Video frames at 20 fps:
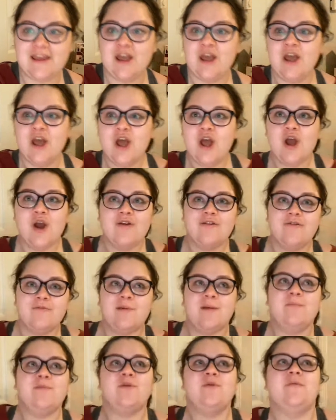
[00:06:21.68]
like
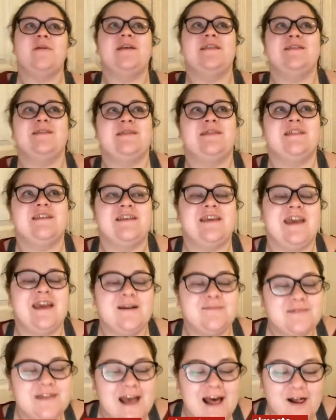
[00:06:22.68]
you remember with
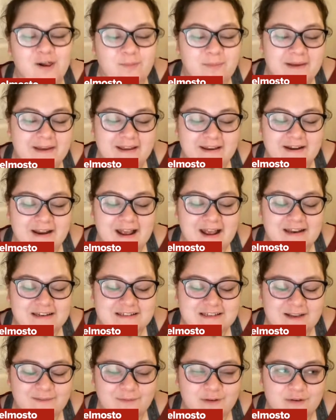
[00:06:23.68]
Cam Talbot
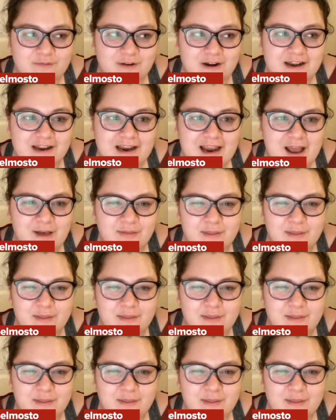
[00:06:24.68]
and David Rittich,